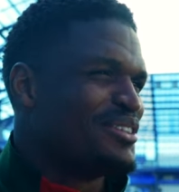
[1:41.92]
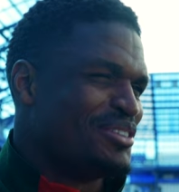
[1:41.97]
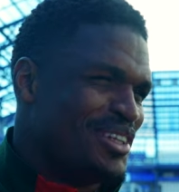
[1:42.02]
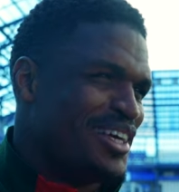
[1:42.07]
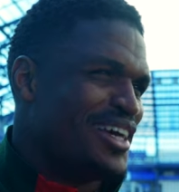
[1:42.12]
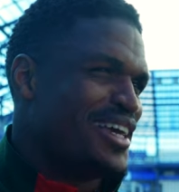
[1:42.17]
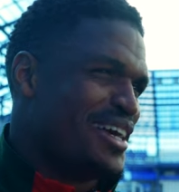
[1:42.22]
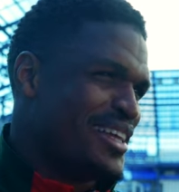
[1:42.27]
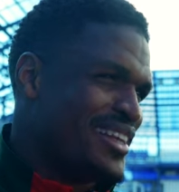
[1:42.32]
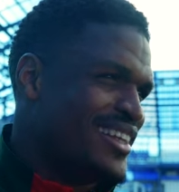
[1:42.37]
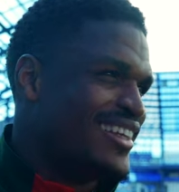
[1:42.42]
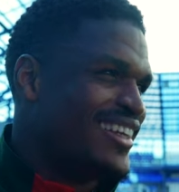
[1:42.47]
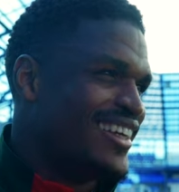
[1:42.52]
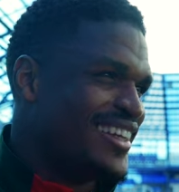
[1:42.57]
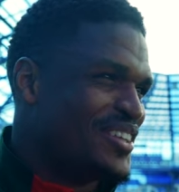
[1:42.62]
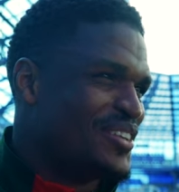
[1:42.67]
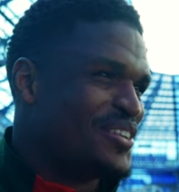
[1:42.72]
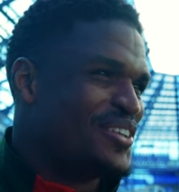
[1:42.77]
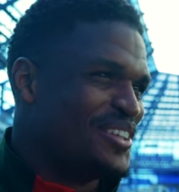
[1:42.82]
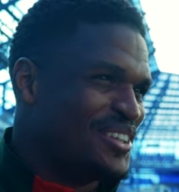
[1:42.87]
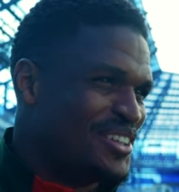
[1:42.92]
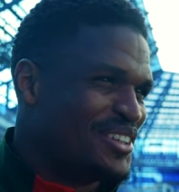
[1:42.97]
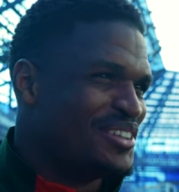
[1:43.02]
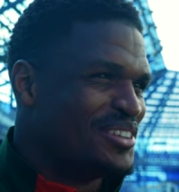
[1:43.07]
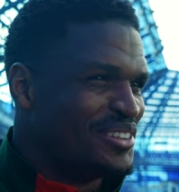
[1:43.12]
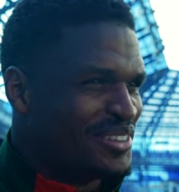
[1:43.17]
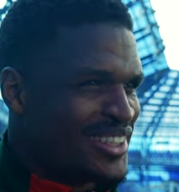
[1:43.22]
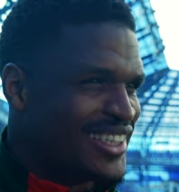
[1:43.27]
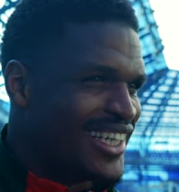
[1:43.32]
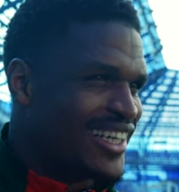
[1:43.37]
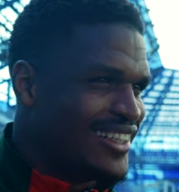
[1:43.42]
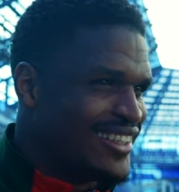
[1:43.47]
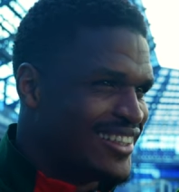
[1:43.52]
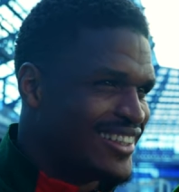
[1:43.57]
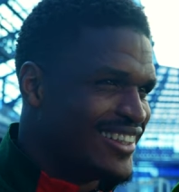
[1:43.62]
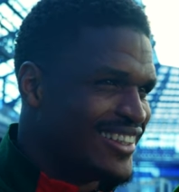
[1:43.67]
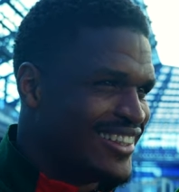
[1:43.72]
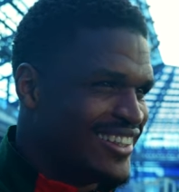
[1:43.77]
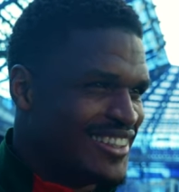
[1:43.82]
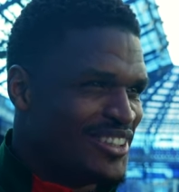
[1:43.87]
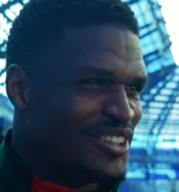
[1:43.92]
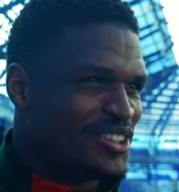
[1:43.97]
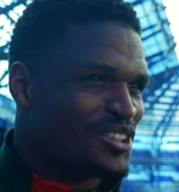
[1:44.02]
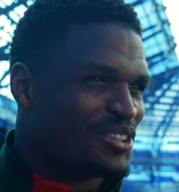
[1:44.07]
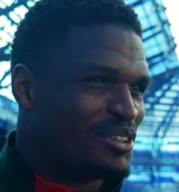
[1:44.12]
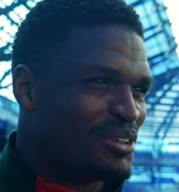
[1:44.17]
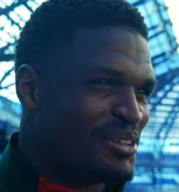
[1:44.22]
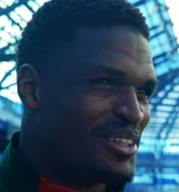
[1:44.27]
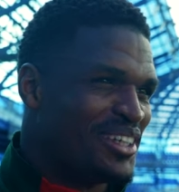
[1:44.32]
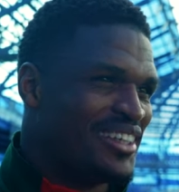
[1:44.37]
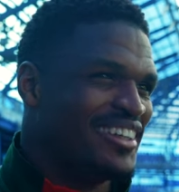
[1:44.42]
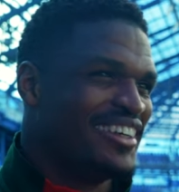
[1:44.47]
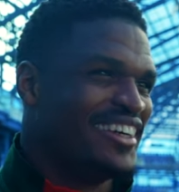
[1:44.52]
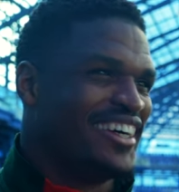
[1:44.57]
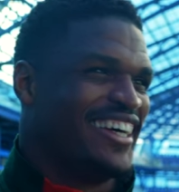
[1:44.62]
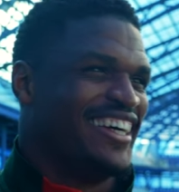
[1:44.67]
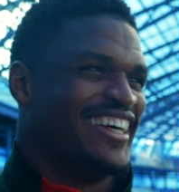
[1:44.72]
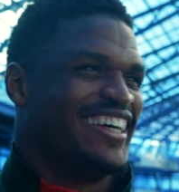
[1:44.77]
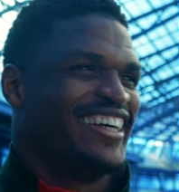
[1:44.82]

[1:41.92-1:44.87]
Today I needed to to to change uh, the the story, you know.